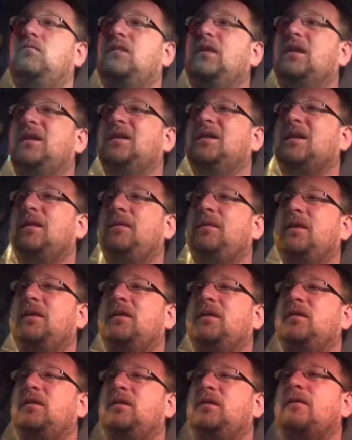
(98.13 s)
It's something
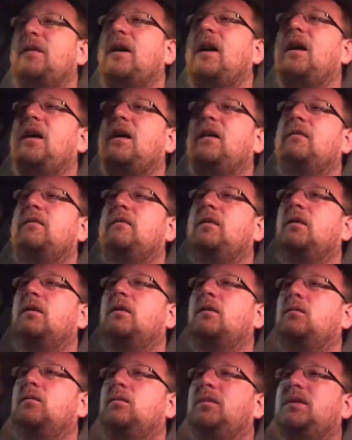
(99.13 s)
to survive. We
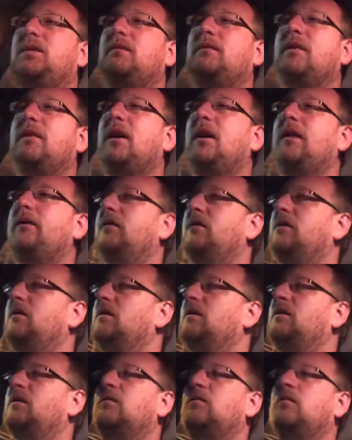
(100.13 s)
are
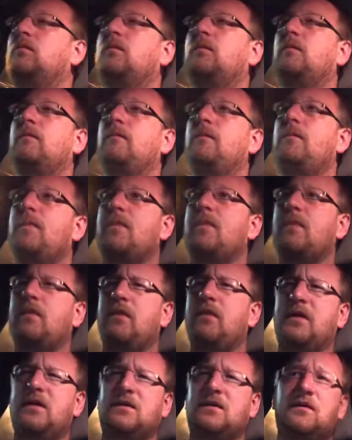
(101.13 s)
survivors
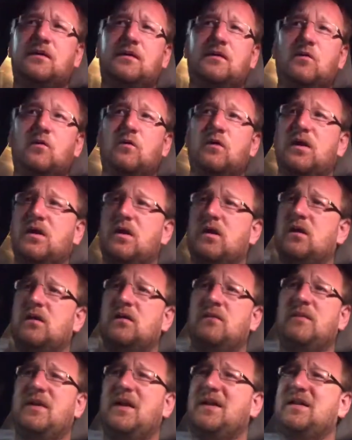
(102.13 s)
in this
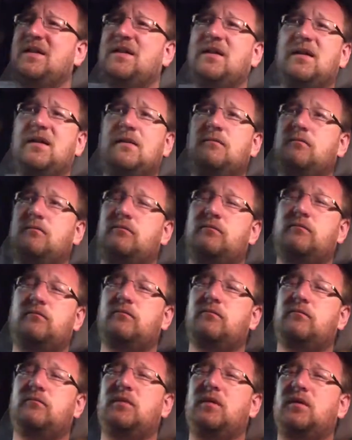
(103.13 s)
weird, messed up
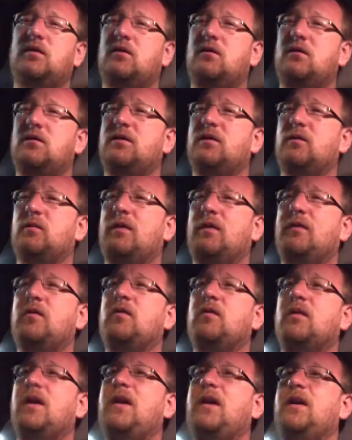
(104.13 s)
culture we've
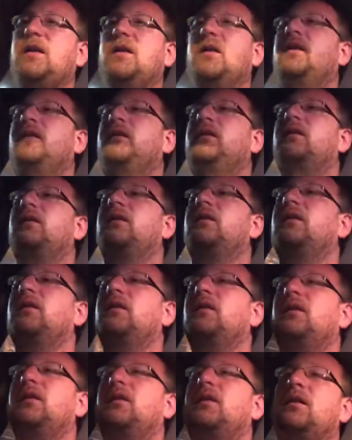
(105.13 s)
created
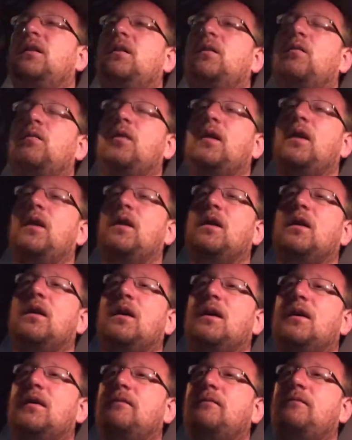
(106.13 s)

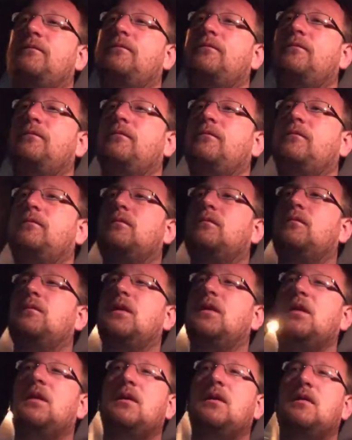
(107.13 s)
where
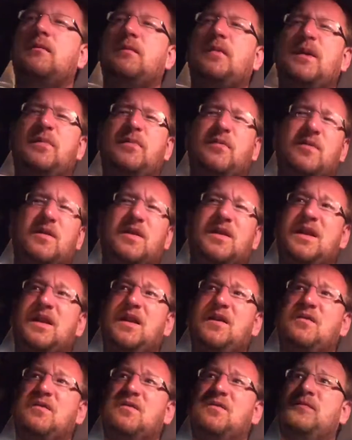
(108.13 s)
people are
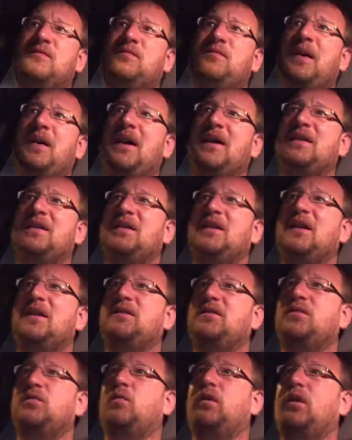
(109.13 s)
single past the age
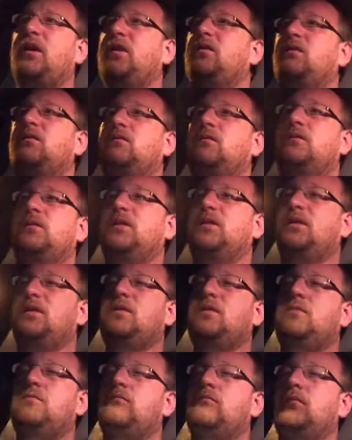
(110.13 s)
of 20, which is
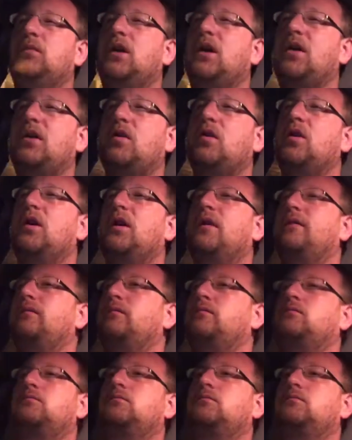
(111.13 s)
unheard of.